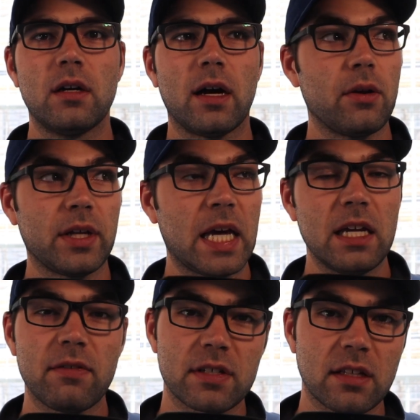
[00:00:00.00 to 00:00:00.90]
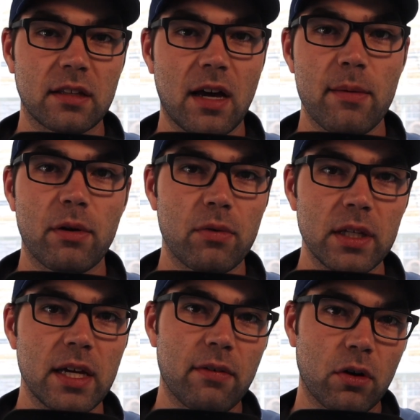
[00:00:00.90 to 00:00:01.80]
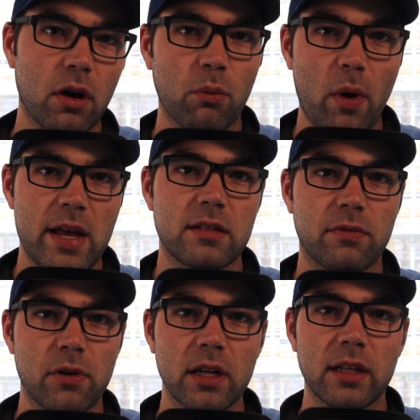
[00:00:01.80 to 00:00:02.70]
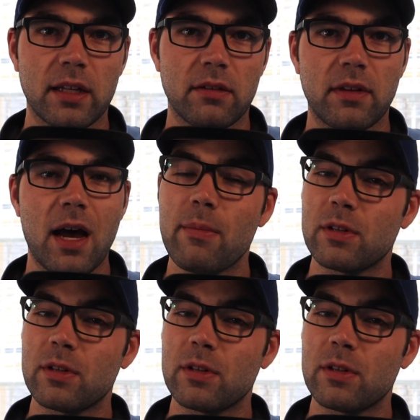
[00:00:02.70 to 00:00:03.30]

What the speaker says: I don't think any of us at the time had really ever gone west for any length of time,